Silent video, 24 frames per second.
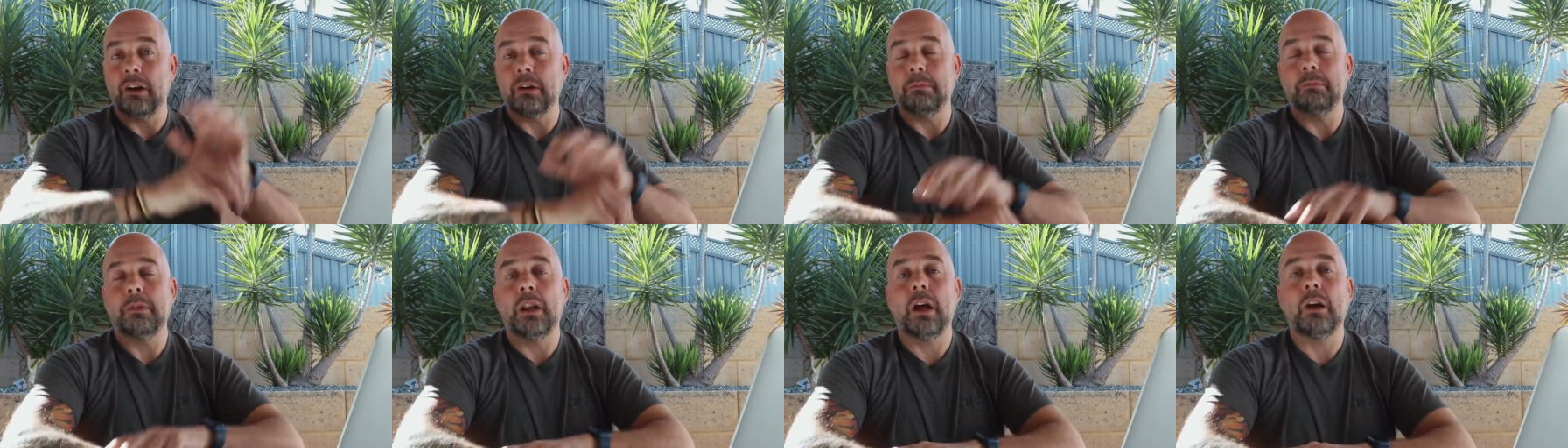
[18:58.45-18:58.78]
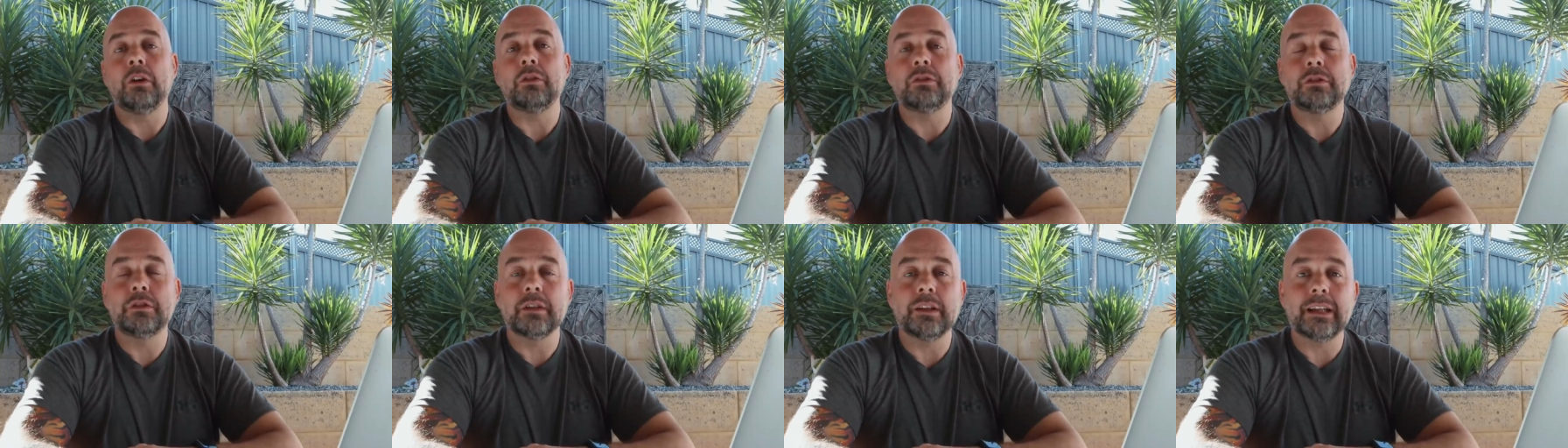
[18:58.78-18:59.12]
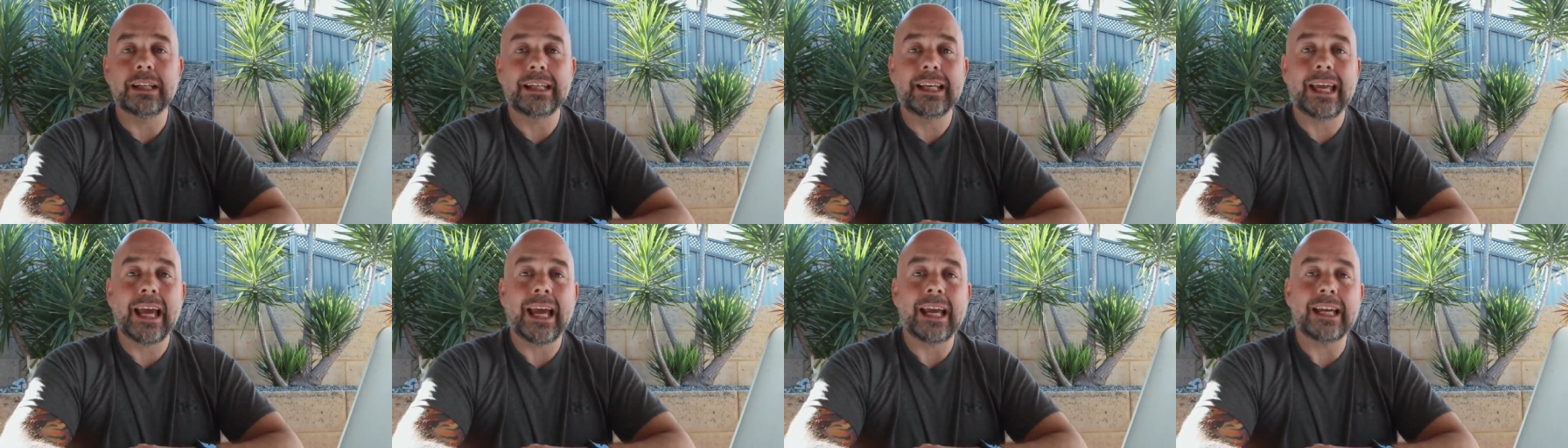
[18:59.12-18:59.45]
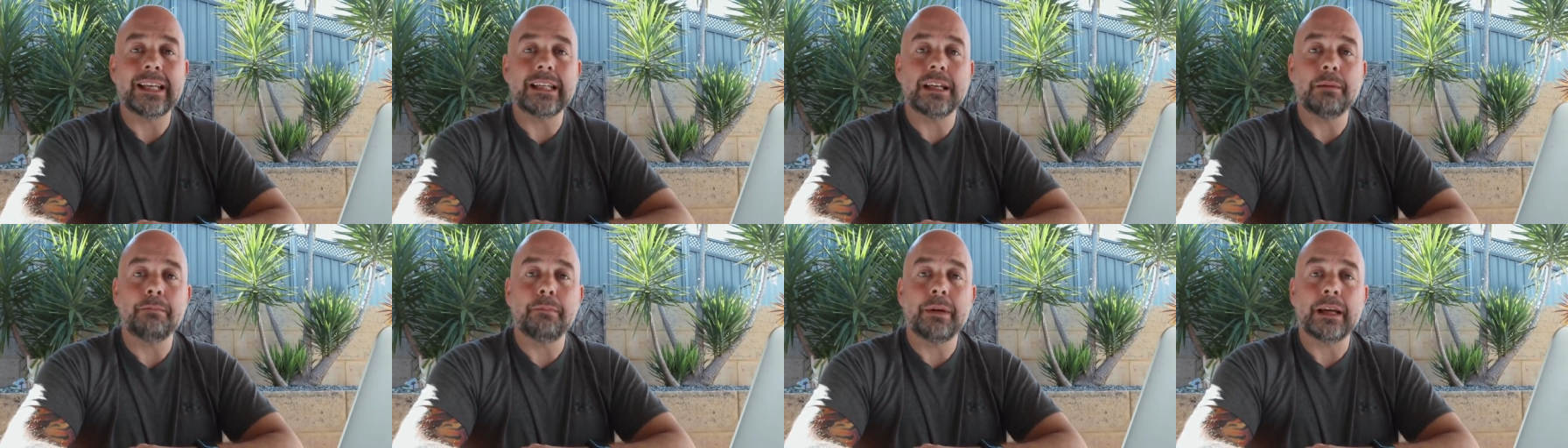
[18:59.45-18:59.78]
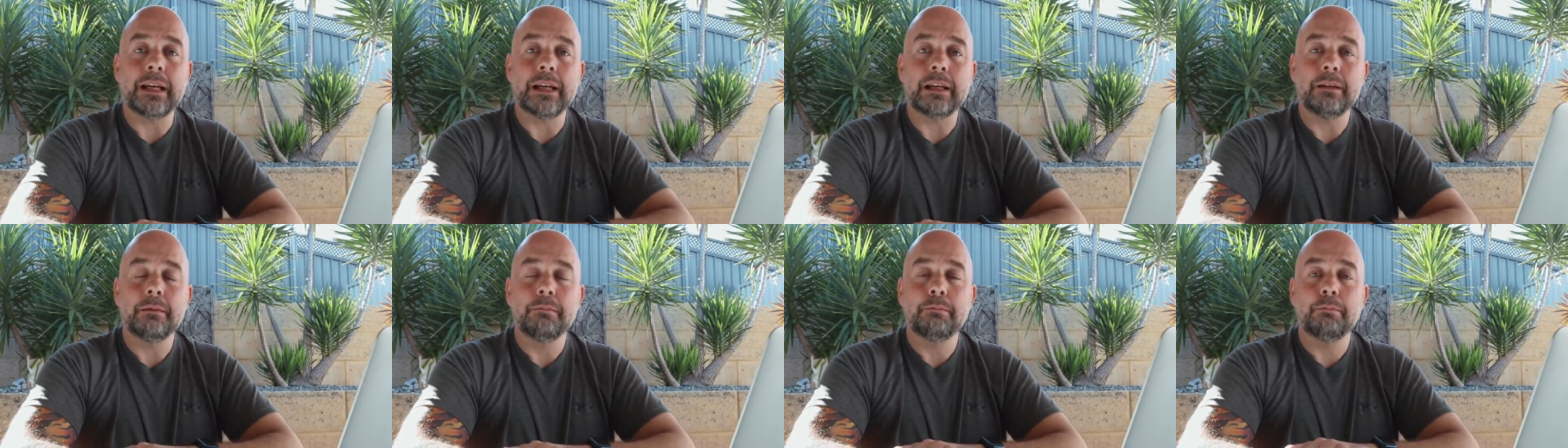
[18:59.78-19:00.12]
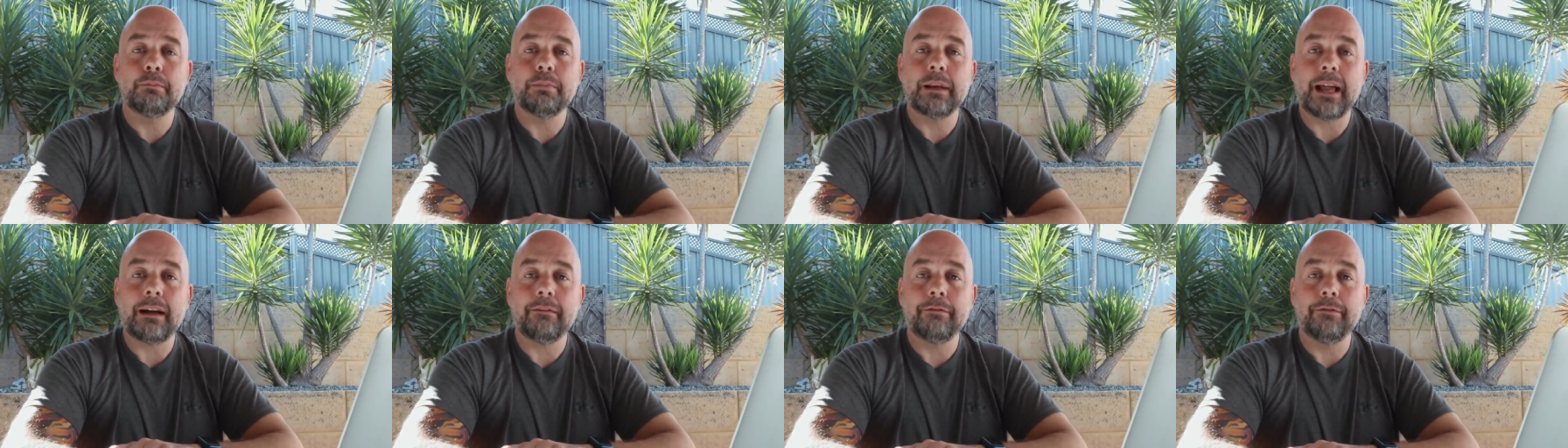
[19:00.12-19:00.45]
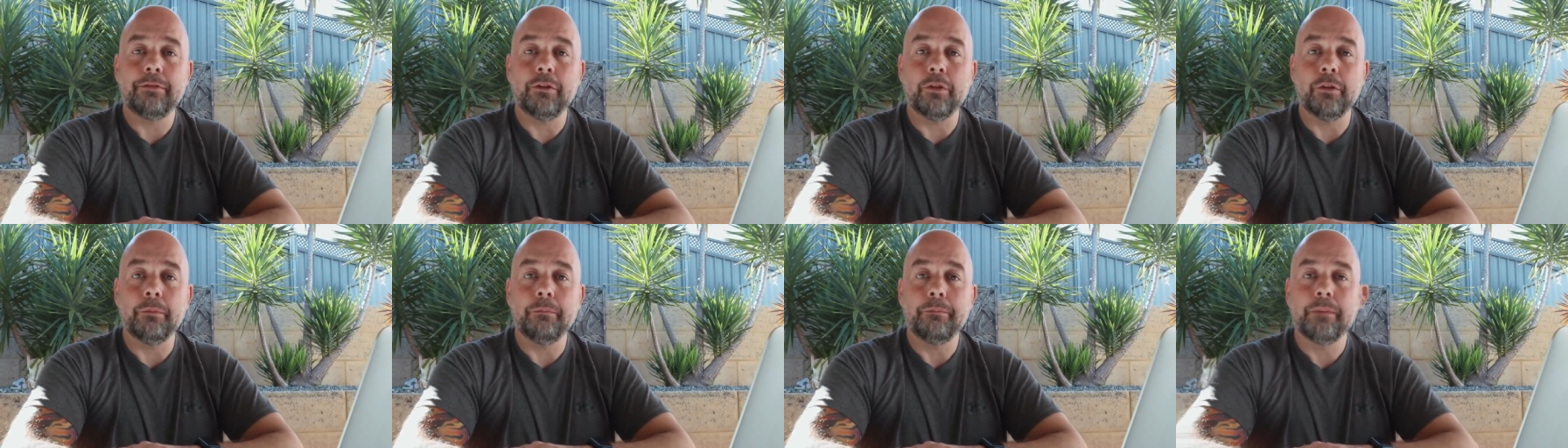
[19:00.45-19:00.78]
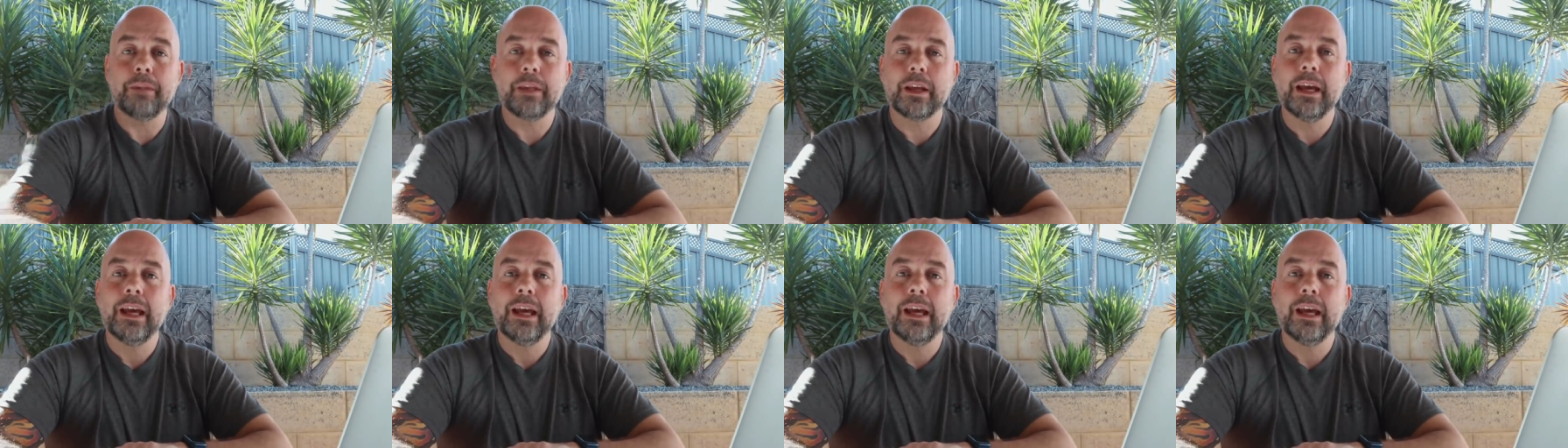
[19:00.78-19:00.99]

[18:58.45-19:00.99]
upload to the KDP platform.